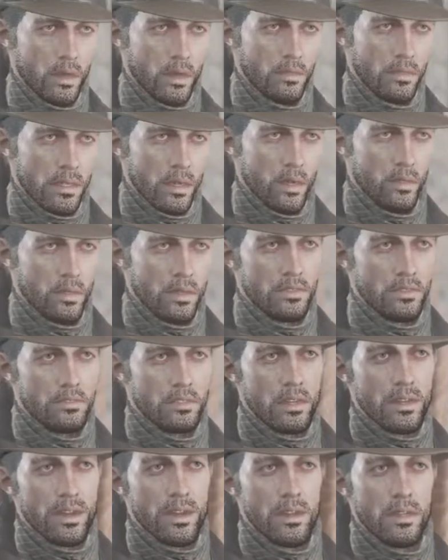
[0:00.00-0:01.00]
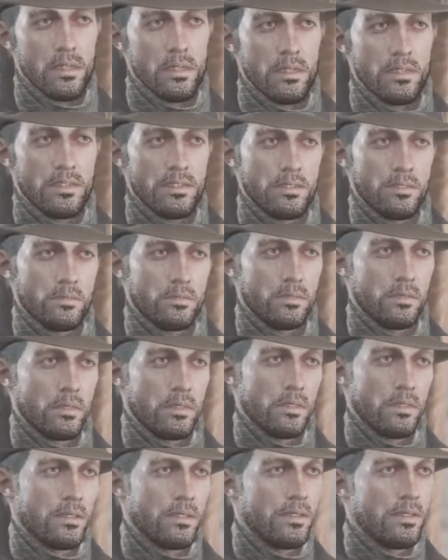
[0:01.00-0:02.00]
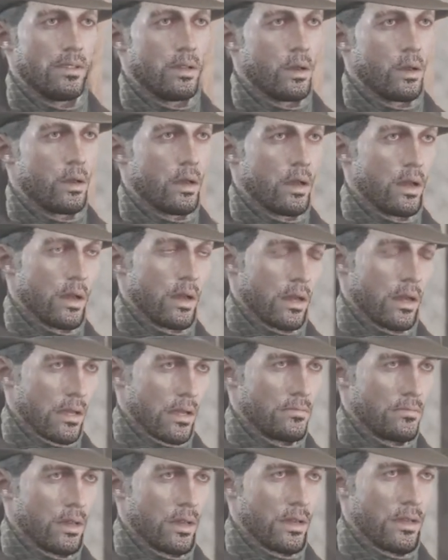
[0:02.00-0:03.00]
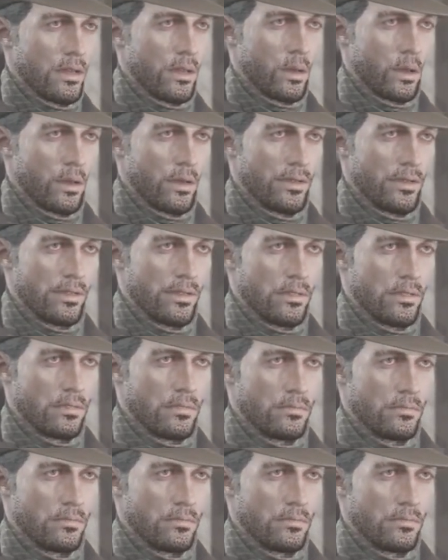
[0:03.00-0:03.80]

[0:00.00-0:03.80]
One of your workers is a thief. Stole a sack of potatoes.